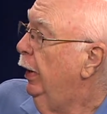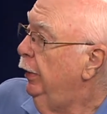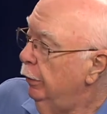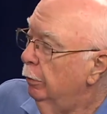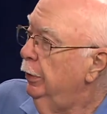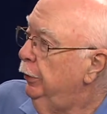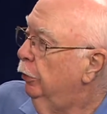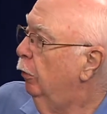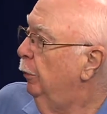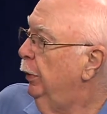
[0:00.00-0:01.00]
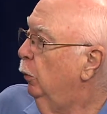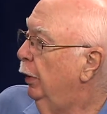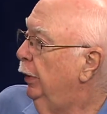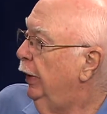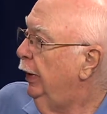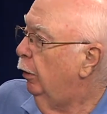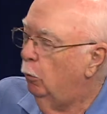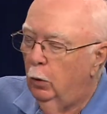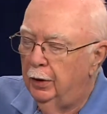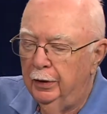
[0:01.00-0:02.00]
And you know he told me one day
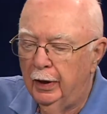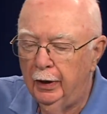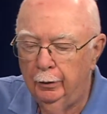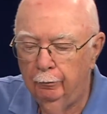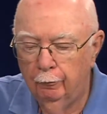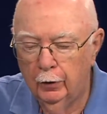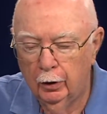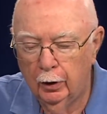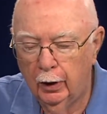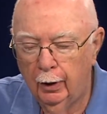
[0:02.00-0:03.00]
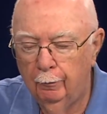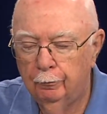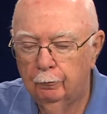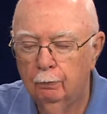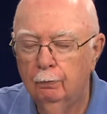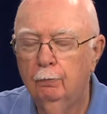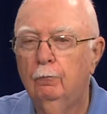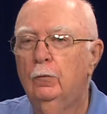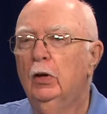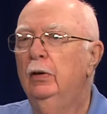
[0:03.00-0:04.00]
or one night uh,
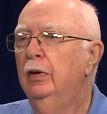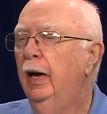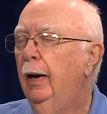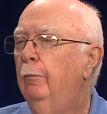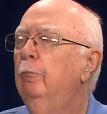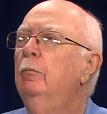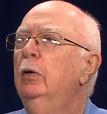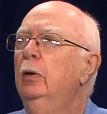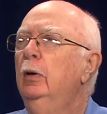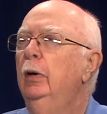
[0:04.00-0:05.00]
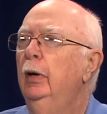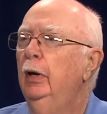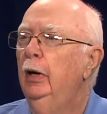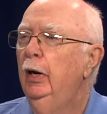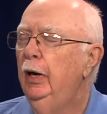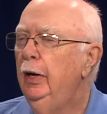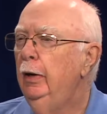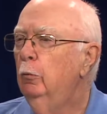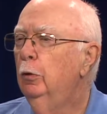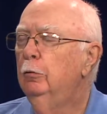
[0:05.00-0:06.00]
that
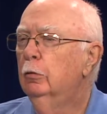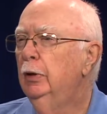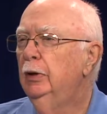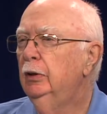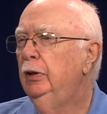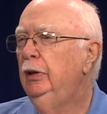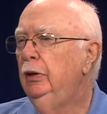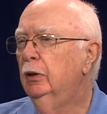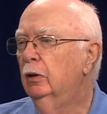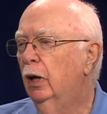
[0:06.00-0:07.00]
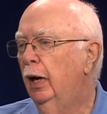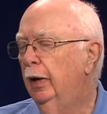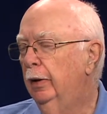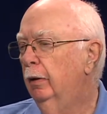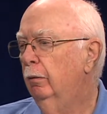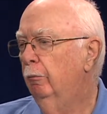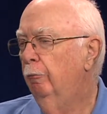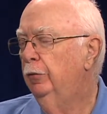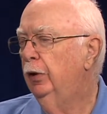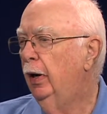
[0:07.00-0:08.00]
he would really like
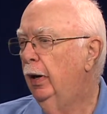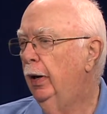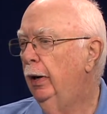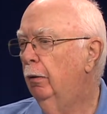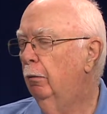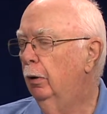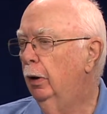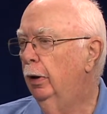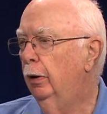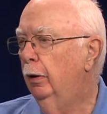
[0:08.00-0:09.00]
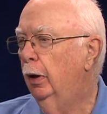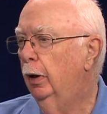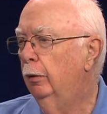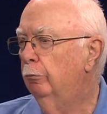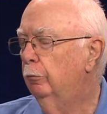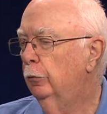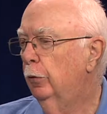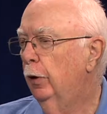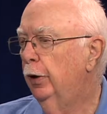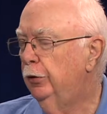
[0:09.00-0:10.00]
to hire a, a,
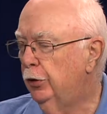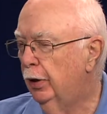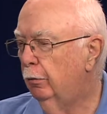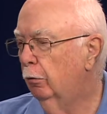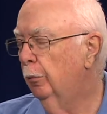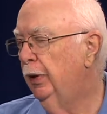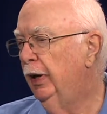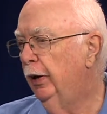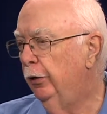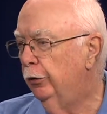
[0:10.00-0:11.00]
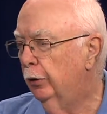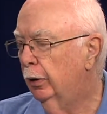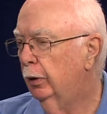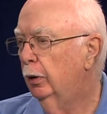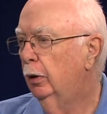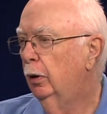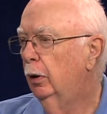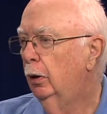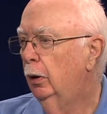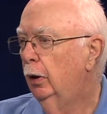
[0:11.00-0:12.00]
a general manager
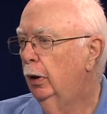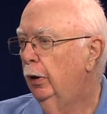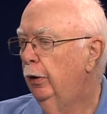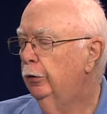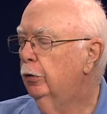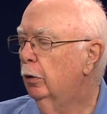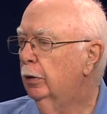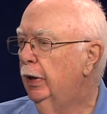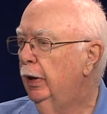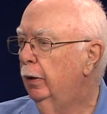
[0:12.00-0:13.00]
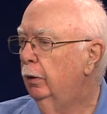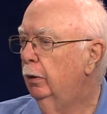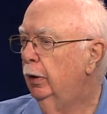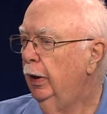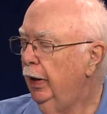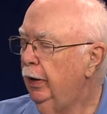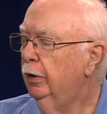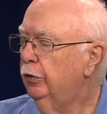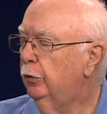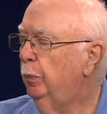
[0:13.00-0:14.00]
so that he
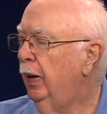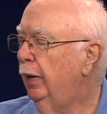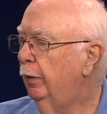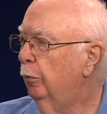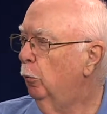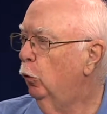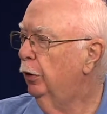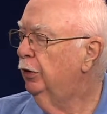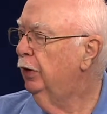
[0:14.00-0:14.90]
could spend more